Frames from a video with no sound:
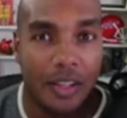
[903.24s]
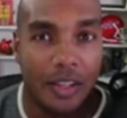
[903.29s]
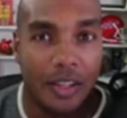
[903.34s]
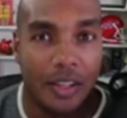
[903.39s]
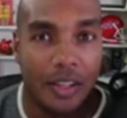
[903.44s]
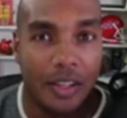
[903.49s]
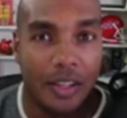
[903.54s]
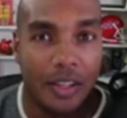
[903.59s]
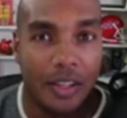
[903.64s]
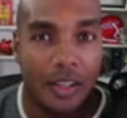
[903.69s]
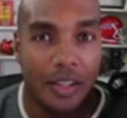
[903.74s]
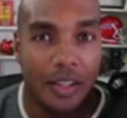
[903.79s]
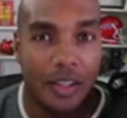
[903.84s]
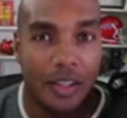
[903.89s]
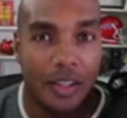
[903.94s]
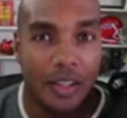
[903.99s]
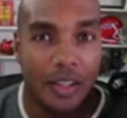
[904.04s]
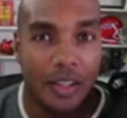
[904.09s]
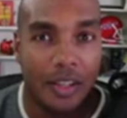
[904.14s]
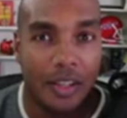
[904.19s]

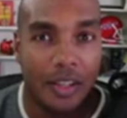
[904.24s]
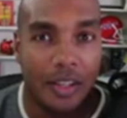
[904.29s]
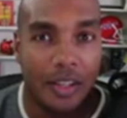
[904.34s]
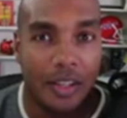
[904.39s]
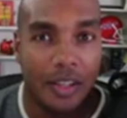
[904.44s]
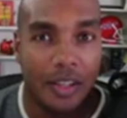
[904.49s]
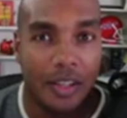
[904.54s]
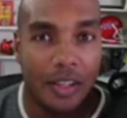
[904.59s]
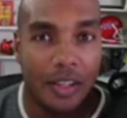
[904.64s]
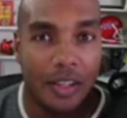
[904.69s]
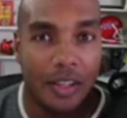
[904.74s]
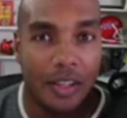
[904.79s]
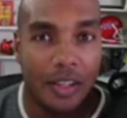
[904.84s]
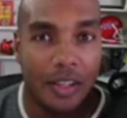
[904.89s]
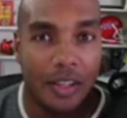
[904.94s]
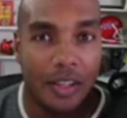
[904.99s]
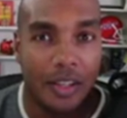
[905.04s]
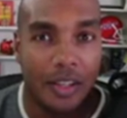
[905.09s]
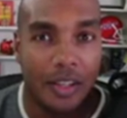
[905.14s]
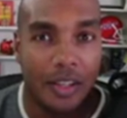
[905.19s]

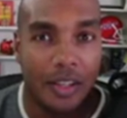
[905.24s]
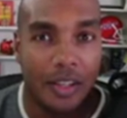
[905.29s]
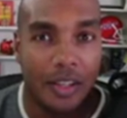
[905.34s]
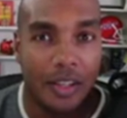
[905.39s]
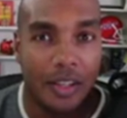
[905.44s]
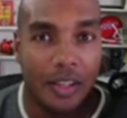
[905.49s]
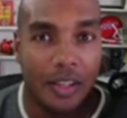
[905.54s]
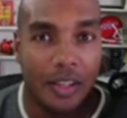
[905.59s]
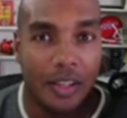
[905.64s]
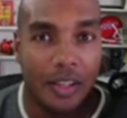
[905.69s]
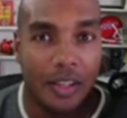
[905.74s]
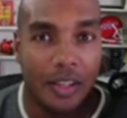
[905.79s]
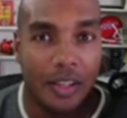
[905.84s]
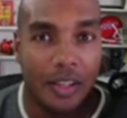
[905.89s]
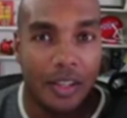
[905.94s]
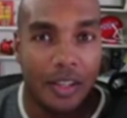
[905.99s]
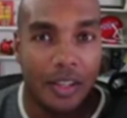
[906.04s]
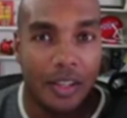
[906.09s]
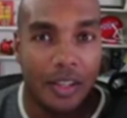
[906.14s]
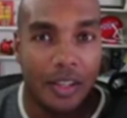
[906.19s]

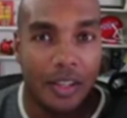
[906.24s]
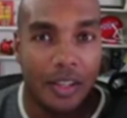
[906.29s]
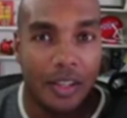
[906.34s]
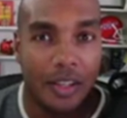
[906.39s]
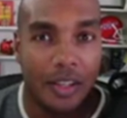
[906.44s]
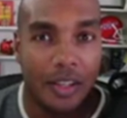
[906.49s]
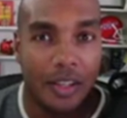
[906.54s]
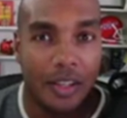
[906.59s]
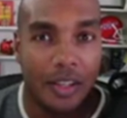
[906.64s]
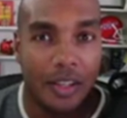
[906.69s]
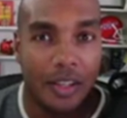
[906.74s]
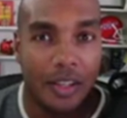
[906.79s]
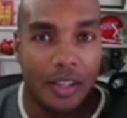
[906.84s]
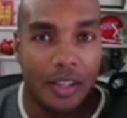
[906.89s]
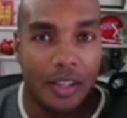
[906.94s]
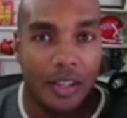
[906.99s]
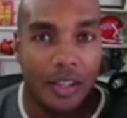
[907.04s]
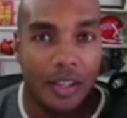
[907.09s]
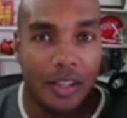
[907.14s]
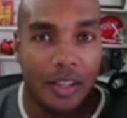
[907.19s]

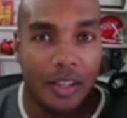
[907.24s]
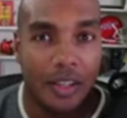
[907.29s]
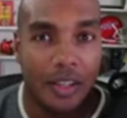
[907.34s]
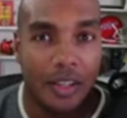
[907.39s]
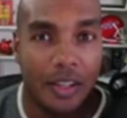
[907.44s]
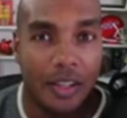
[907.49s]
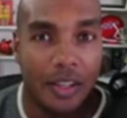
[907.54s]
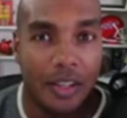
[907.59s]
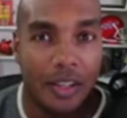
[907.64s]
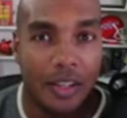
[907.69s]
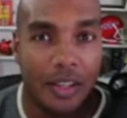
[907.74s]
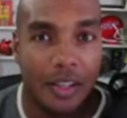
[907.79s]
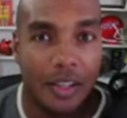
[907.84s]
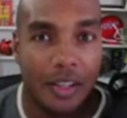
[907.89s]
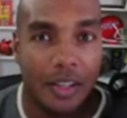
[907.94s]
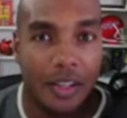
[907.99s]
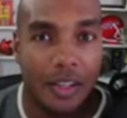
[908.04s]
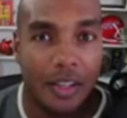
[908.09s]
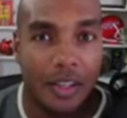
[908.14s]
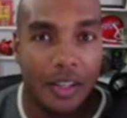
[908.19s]

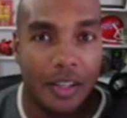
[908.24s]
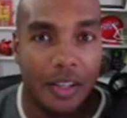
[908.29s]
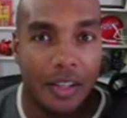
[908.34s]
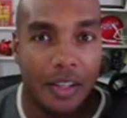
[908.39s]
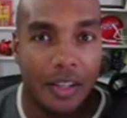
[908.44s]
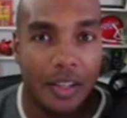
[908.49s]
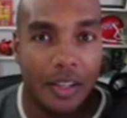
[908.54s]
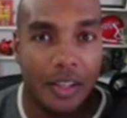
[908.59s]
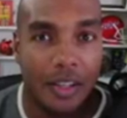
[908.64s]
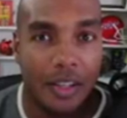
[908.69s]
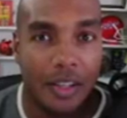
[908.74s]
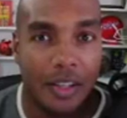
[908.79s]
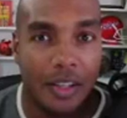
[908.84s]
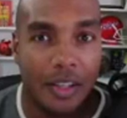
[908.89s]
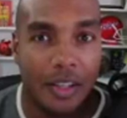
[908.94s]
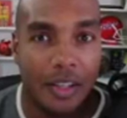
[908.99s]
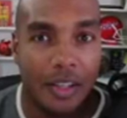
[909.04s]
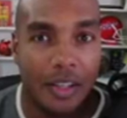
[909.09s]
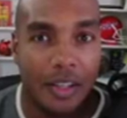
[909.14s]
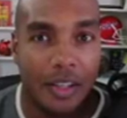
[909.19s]

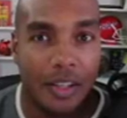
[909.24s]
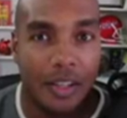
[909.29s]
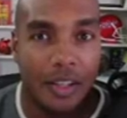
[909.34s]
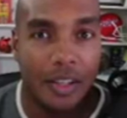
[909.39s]
The person shown says nothing.